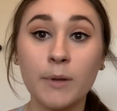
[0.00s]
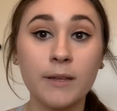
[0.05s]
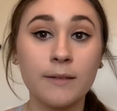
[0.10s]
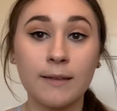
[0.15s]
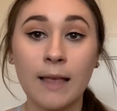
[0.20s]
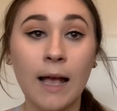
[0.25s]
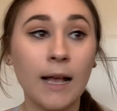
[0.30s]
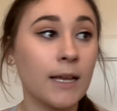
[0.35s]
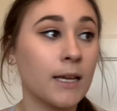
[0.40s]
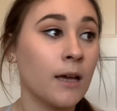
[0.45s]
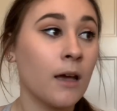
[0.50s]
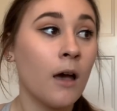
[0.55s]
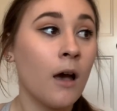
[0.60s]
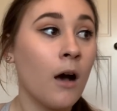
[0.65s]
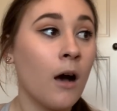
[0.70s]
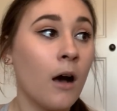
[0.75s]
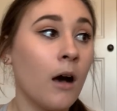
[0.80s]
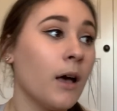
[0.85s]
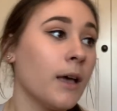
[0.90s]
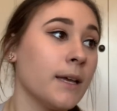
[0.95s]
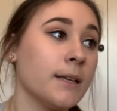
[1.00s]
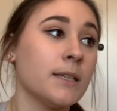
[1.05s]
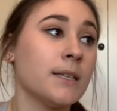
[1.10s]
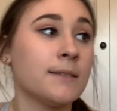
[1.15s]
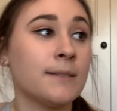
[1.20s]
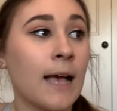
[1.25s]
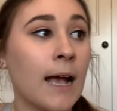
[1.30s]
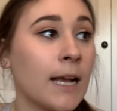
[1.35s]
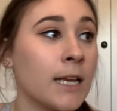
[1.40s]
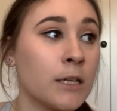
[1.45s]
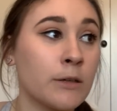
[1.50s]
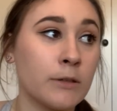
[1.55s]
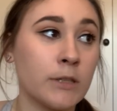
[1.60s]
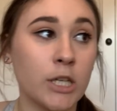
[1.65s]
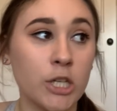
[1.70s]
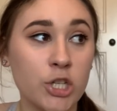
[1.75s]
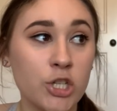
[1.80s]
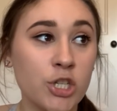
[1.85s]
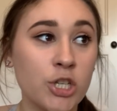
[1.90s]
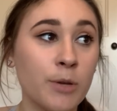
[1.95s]
Is Zach, is Zach in a
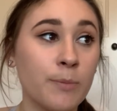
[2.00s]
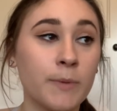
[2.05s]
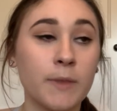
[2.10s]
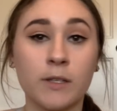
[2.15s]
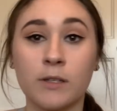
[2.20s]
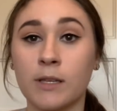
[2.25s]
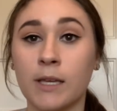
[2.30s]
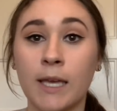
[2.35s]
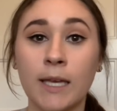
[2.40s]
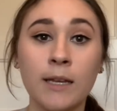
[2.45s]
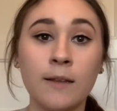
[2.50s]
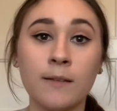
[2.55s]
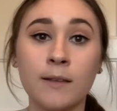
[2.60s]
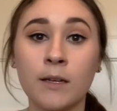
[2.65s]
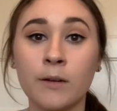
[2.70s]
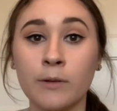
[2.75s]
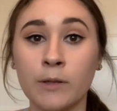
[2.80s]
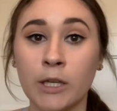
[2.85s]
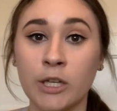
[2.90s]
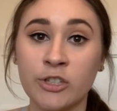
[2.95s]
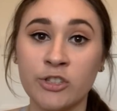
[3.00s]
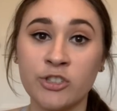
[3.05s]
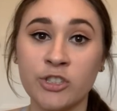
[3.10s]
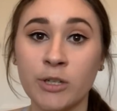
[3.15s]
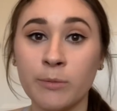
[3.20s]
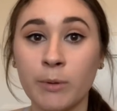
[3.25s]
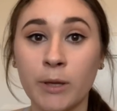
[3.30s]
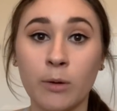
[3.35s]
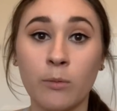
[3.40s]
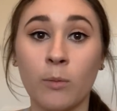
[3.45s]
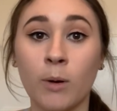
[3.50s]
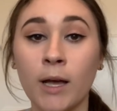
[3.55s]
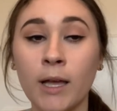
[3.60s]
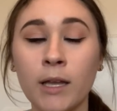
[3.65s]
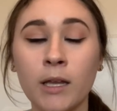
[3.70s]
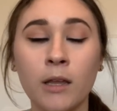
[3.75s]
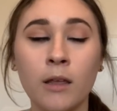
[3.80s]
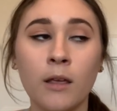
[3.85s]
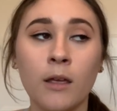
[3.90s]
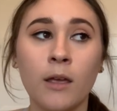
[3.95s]
relationship? The kid is in a relationship? Like, what?